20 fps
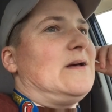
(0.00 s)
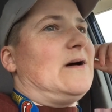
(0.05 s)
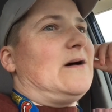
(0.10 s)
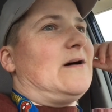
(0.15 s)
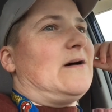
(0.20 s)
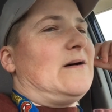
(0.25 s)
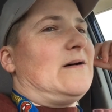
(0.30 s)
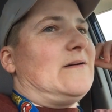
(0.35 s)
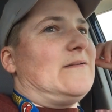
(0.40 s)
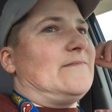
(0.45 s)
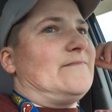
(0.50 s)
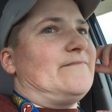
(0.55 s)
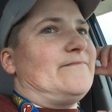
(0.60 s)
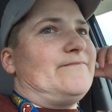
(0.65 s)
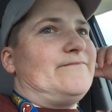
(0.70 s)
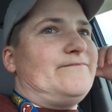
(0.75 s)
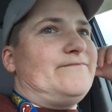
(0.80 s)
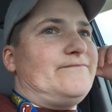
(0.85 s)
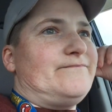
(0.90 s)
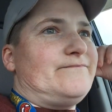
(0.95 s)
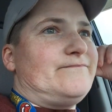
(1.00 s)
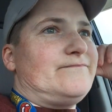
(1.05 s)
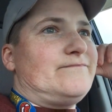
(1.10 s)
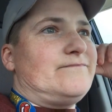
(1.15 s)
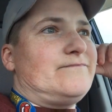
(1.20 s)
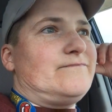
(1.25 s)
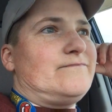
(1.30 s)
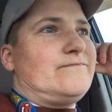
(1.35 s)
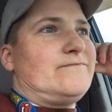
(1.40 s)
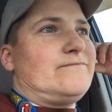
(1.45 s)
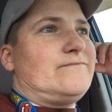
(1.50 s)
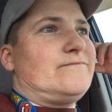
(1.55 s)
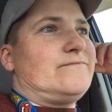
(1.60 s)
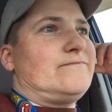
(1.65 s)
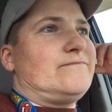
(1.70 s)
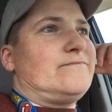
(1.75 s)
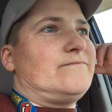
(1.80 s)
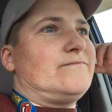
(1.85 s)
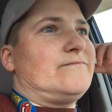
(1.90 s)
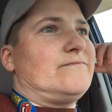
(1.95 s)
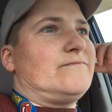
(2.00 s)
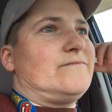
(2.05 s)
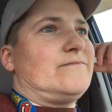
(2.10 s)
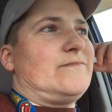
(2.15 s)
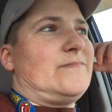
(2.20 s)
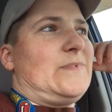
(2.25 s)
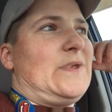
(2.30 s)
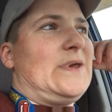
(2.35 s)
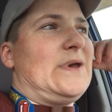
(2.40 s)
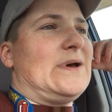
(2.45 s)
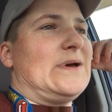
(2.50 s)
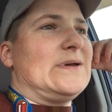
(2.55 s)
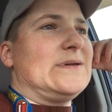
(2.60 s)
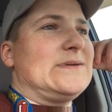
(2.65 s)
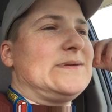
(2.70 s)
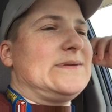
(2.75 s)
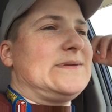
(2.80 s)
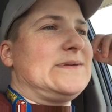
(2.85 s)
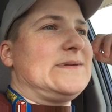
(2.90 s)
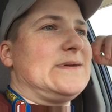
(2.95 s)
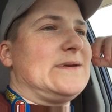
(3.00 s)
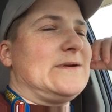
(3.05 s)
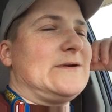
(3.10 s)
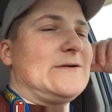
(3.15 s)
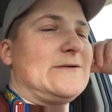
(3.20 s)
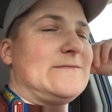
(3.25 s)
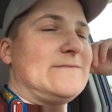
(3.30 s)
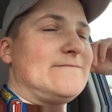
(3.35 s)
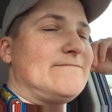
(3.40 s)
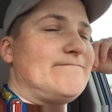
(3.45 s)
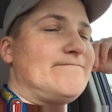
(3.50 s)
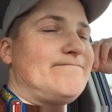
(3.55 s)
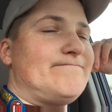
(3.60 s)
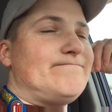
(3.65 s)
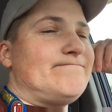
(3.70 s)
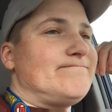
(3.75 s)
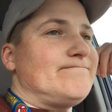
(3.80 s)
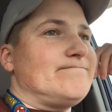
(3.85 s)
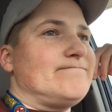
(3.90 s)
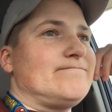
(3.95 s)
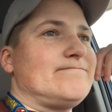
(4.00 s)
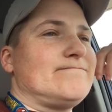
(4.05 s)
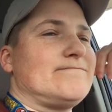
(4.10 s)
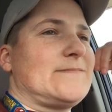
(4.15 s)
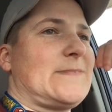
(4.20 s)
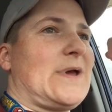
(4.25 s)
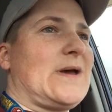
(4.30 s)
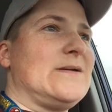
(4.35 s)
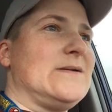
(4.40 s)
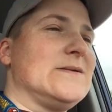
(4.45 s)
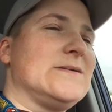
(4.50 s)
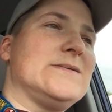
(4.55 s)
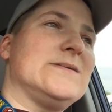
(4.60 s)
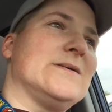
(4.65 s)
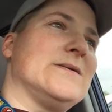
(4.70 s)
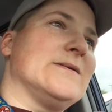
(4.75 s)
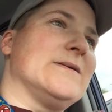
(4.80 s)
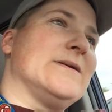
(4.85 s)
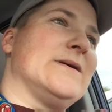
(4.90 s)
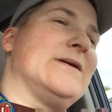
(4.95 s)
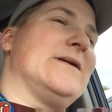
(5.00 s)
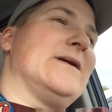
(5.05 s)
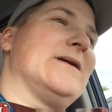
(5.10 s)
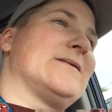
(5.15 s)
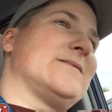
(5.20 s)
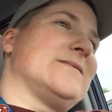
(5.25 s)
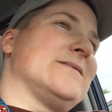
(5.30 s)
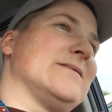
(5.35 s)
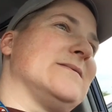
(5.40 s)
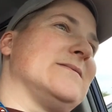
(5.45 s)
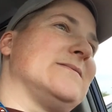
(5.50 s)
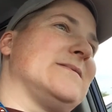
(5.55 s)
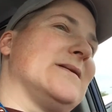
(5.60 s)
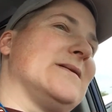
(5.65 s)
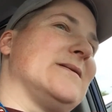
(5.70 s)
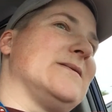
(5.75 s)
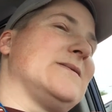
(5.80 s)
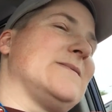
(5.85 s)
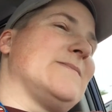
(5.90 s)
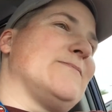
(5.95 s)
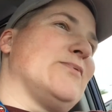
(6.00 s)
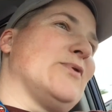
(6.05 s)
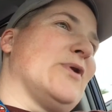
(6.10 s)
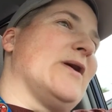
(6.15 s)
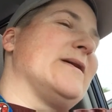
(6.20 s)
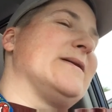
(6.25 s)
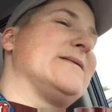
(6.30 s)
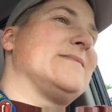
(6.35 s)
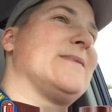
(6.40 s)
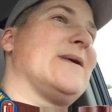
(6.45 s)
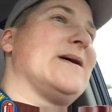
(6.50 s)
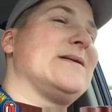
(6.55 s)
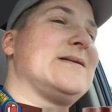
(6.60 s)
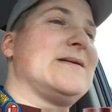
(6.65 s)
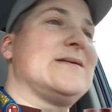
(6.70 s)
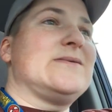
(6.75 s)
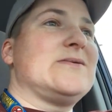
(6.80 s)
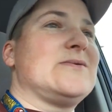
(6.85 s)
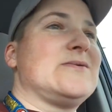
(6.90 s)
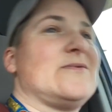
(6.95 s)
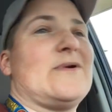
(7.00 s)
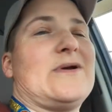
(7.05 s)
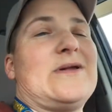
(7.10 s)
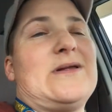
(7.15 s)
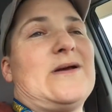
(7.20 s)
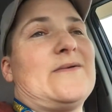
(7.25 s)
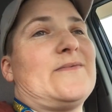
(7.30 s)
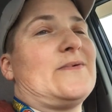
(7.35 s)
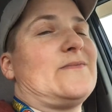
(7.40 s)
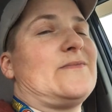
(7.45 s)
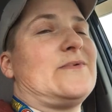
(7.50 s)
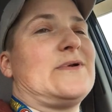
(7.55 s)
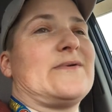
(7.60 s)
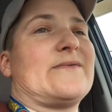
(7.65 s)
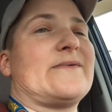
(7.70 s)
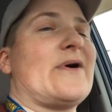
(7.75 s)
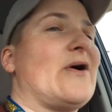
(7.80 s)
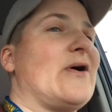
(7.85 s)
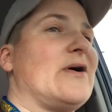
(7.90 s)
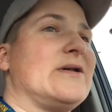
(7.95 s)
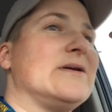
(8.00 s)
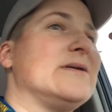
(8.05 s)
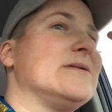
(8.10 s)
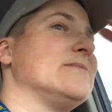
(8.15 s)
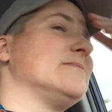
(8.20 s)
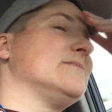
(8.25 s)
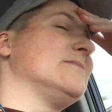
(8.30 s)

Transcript: um, yeah, it's uh, kind of silly. And actually, Dennis brought it to my attention, or I never would have caught it.